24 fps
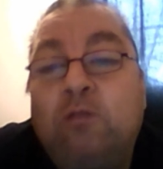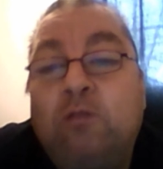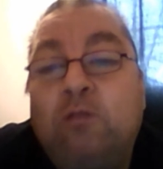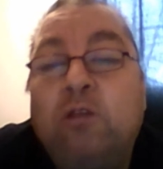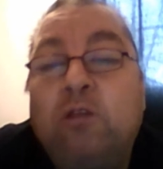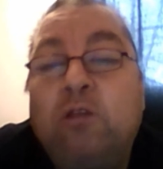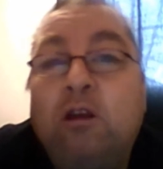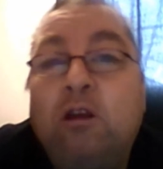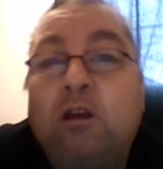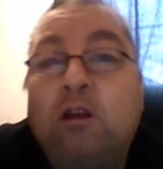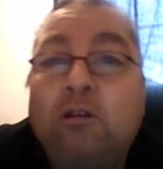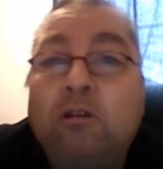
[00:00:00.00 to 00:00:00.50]
So
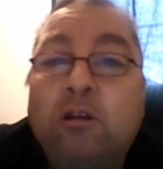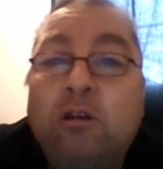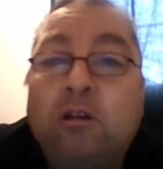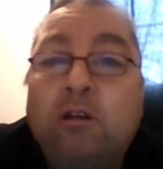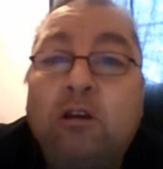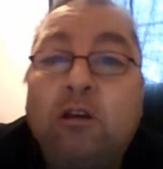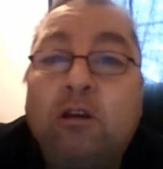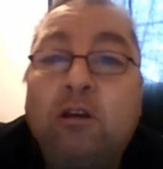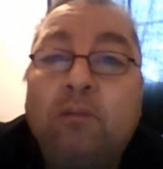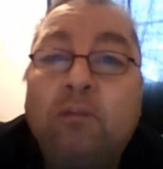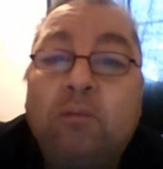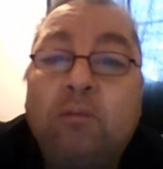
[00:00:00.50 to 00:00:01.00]

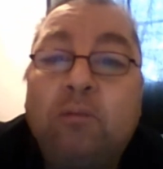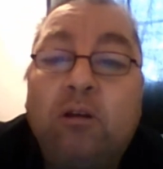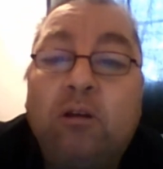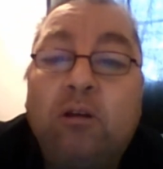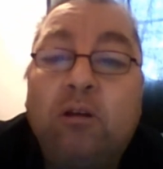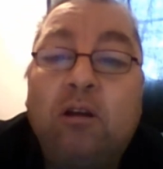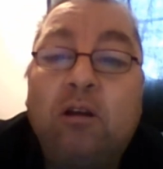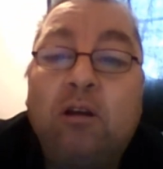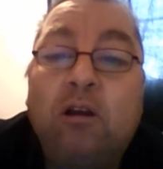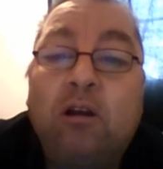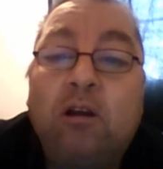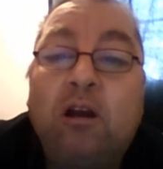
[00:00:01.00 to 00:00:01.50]
although
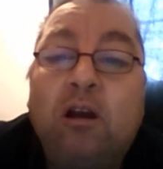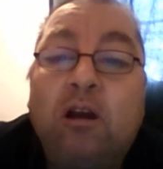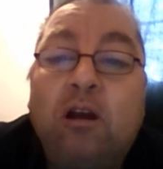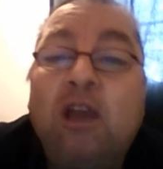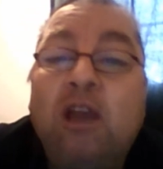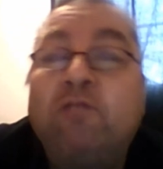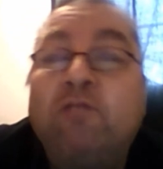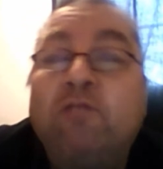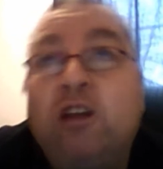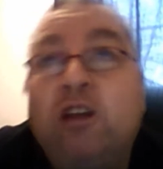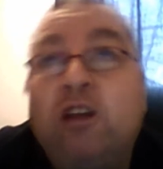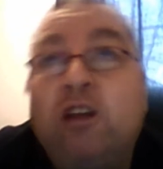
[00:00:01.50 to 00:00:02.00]

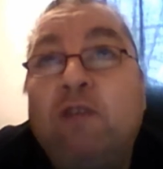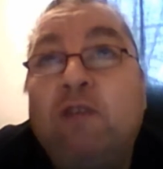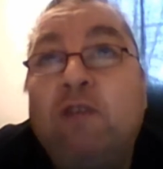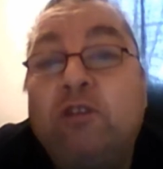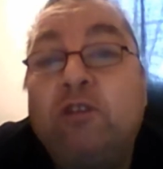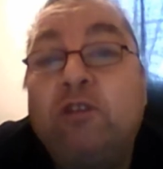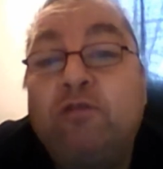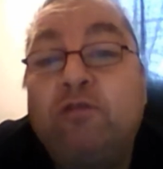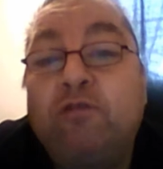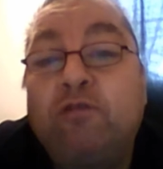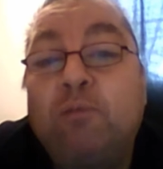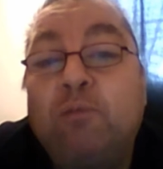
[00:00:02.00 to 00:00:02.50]
I
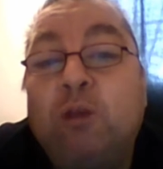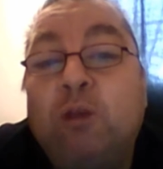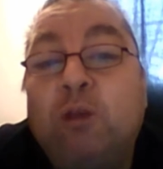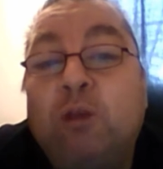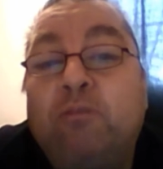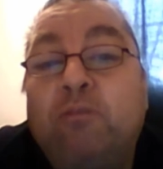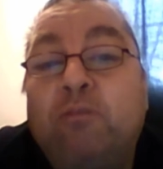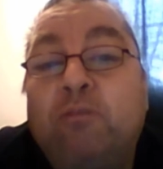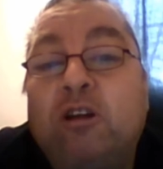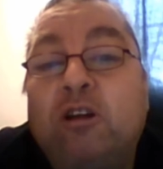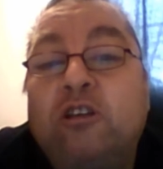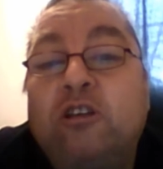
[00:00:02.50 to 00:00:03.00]
recovered from
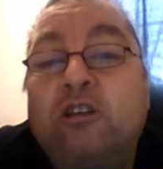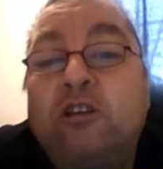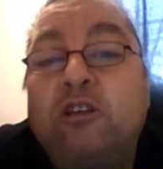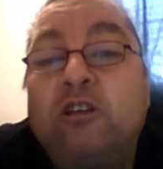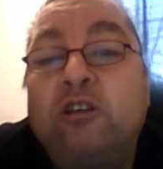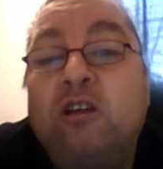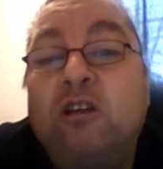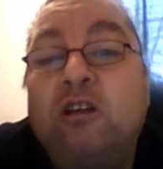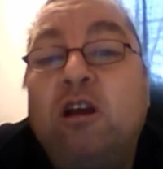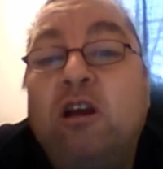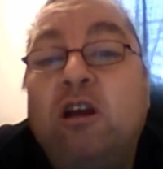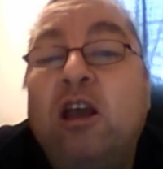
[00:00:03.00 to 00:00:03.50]
the
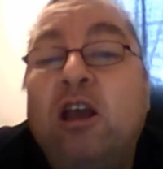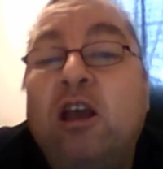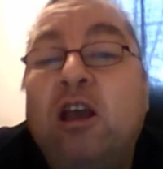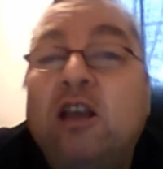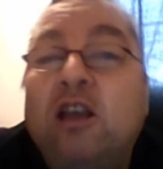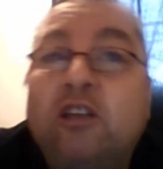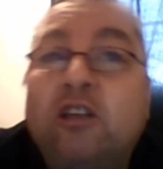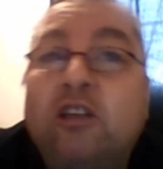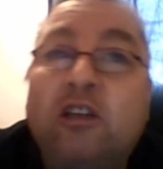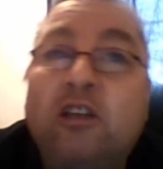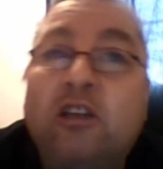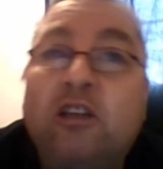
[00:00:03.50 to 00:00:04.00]
operation, I
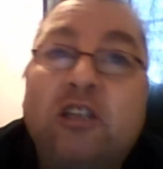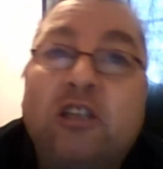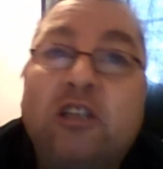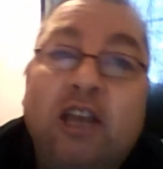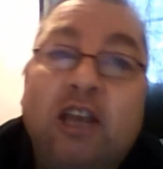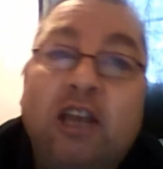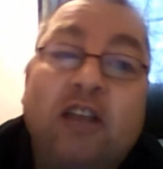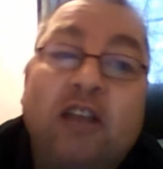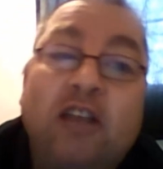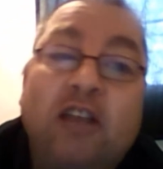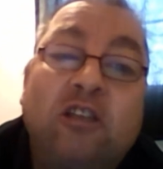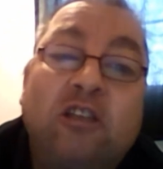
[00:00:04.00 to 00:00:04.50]
had to
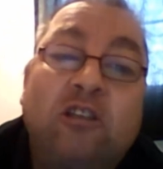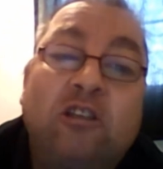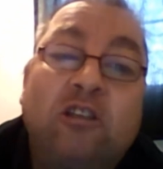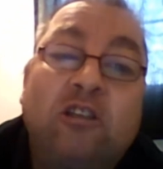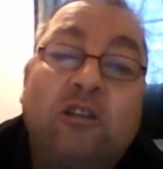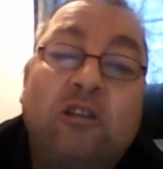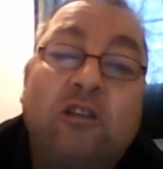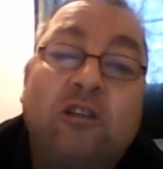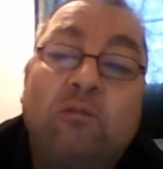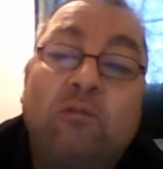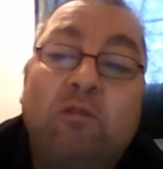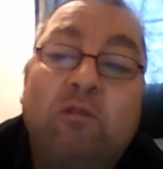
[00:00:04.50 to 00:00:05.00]

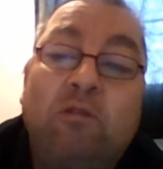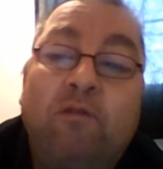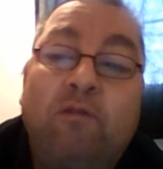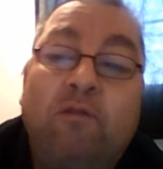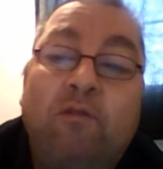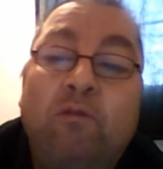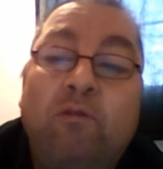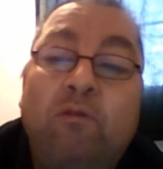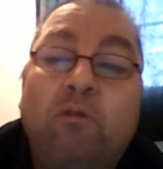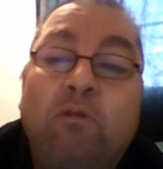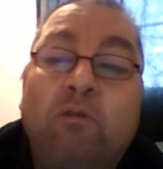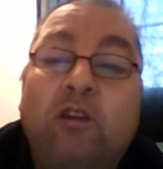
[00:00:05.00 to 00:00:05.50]
contend
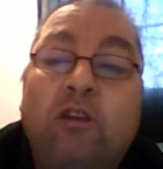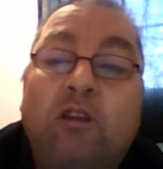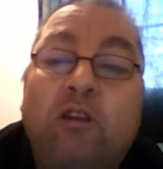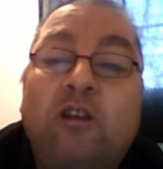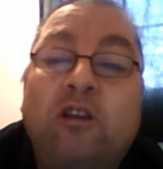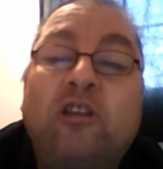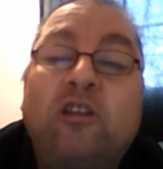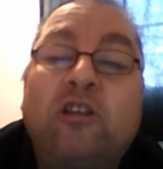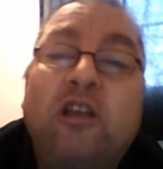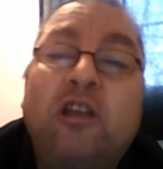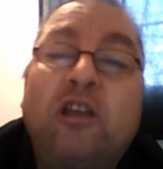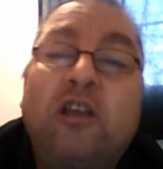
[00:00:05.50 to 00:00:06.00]
with the
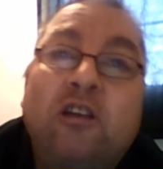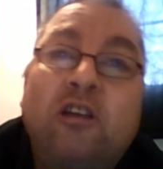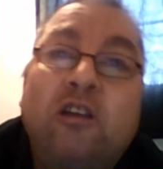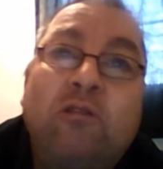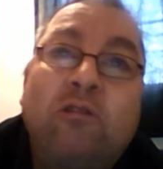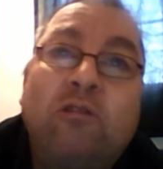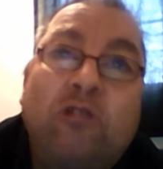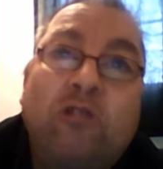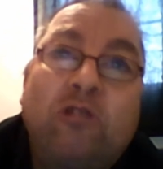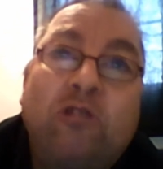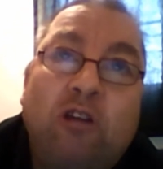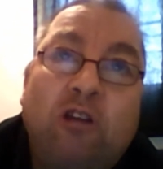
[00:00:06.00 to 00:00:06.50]

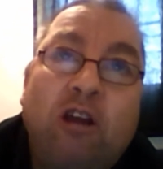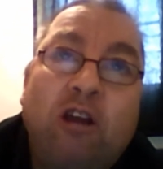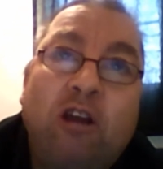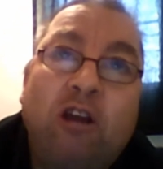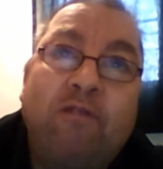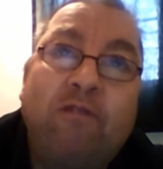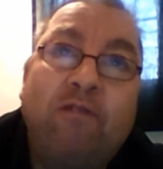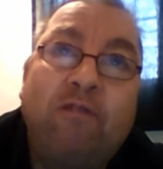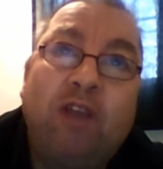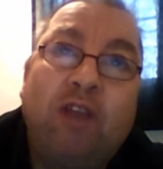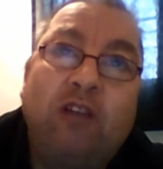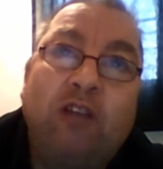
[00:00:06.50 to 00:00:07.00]
continuous
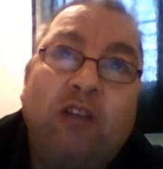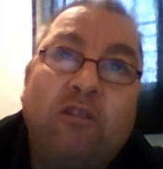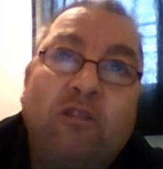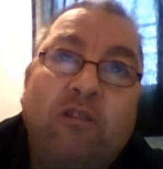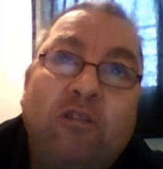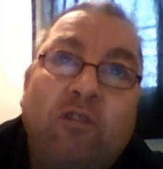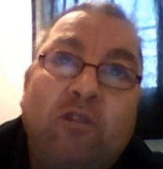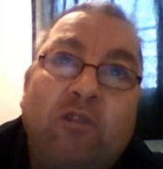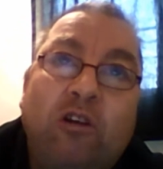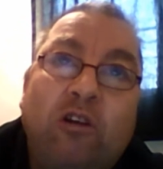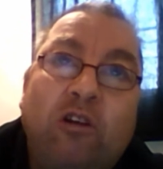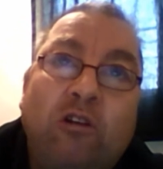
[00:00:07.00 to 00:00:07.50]
side
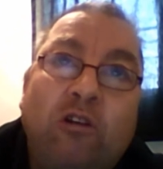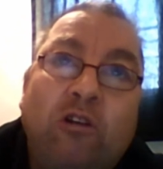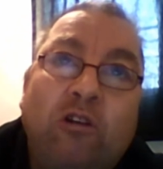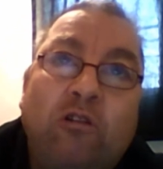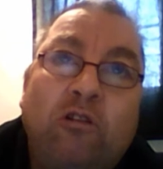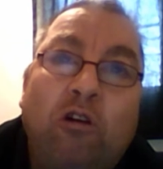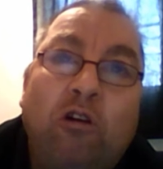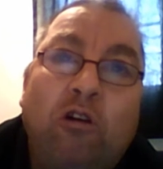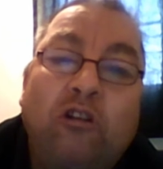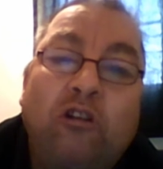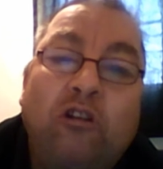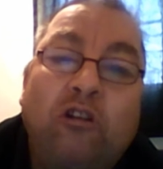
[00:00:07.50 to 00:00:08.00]
effects of the
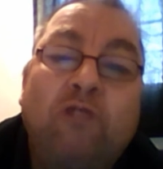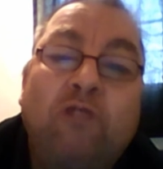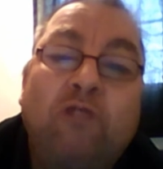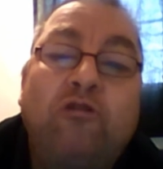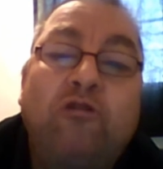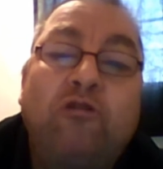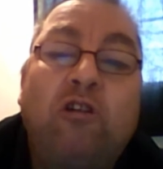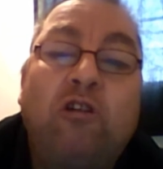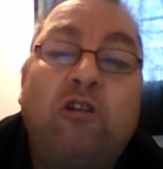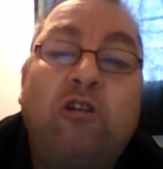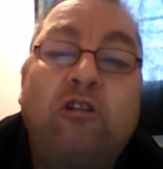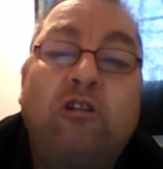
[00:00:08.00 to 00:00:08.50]

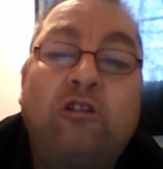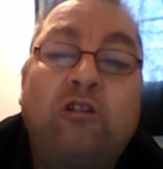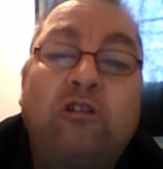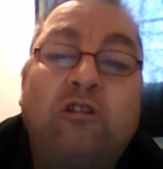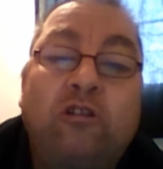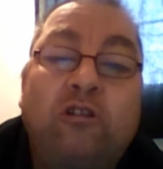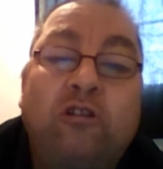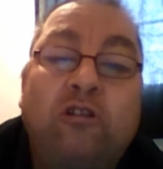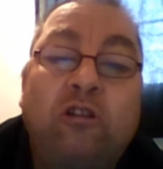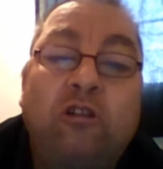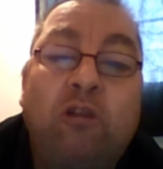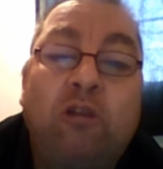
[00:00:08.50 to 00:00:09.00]
concoction of
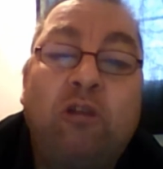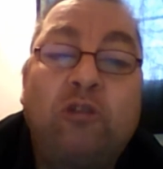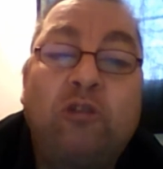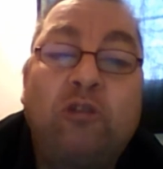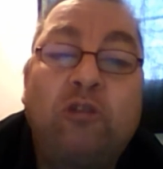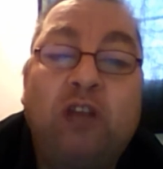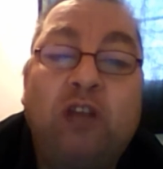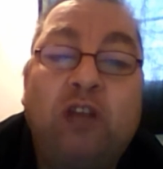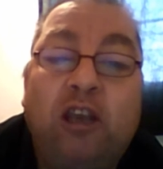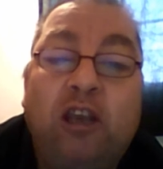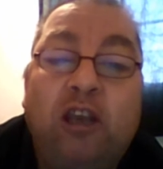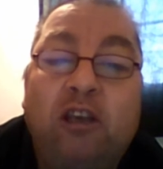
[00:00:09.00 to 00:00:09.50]
drugs I
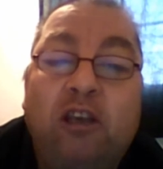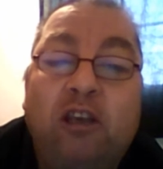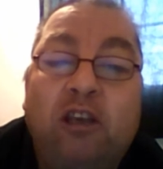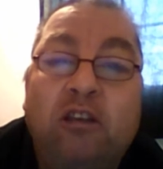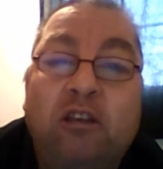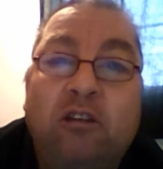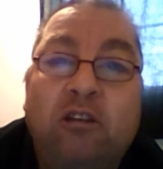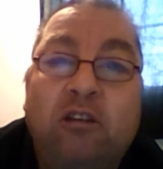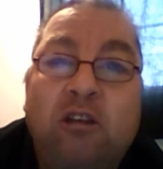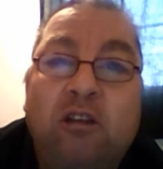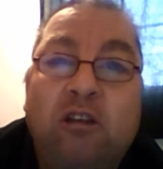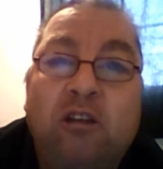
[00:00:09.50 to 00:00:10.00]
was
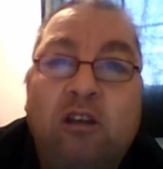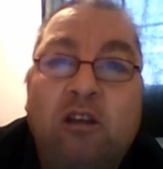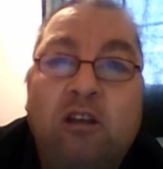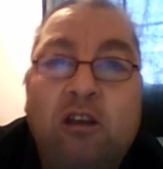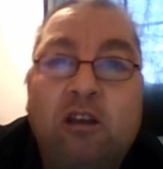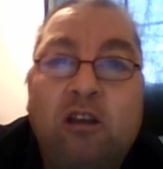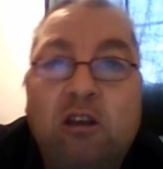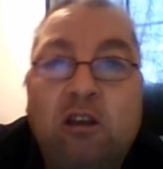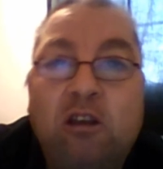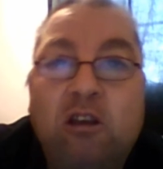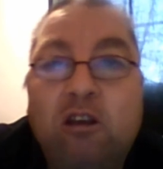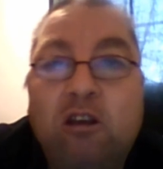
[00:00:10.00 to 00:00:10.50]
taking.
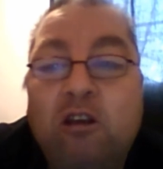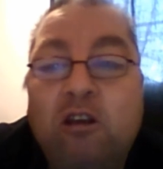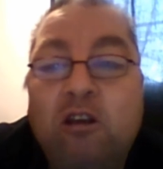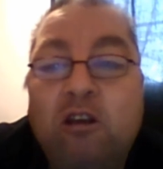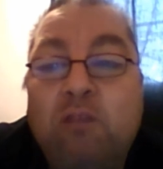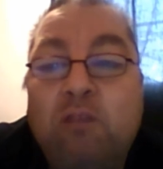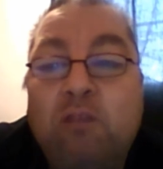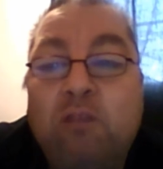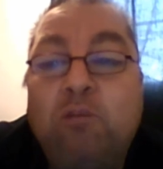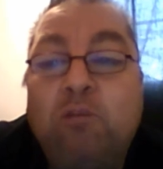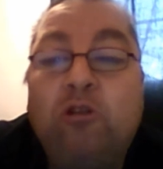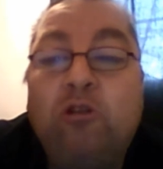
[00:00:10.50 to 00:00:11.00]

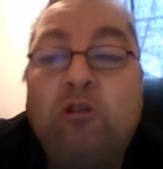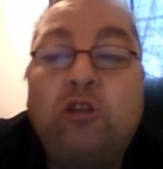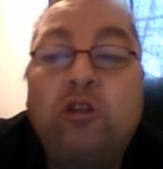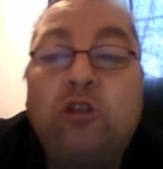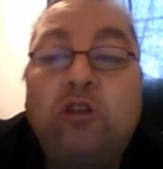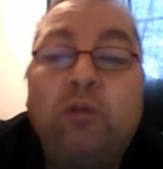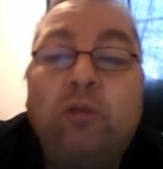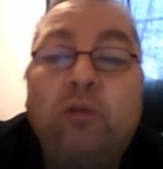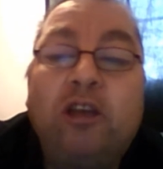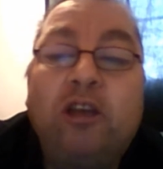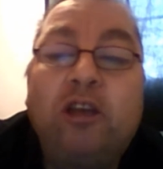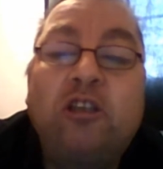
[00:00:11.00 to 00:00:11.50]

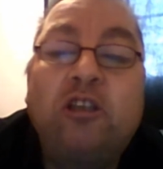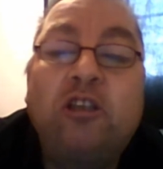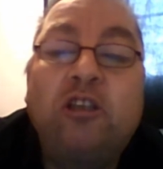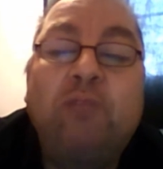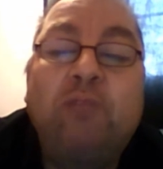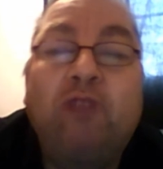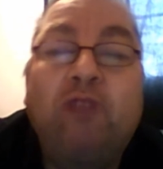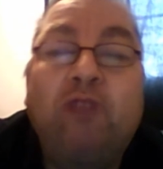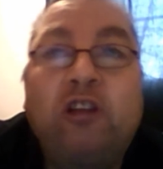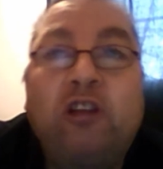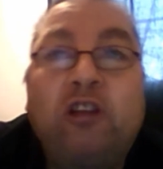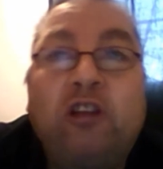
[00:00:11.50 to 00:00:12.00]
Mood
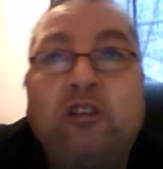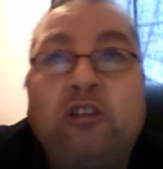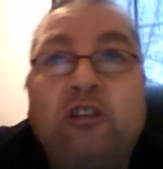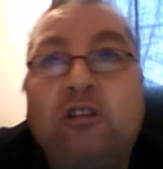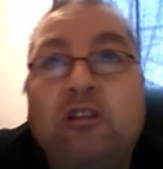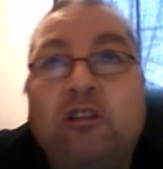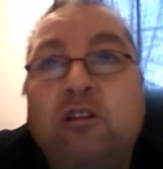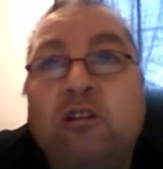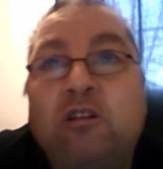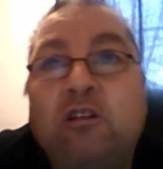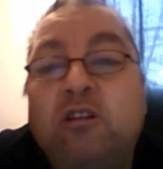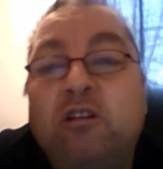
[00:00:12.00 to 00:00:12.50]
swings,
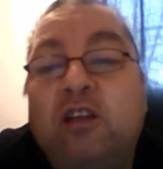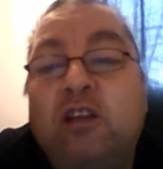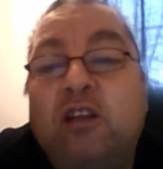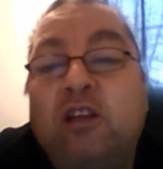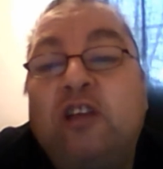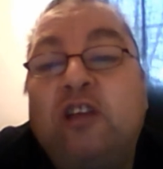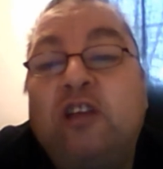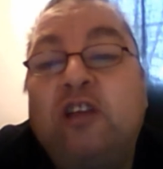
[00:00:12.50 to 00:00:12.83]
depression,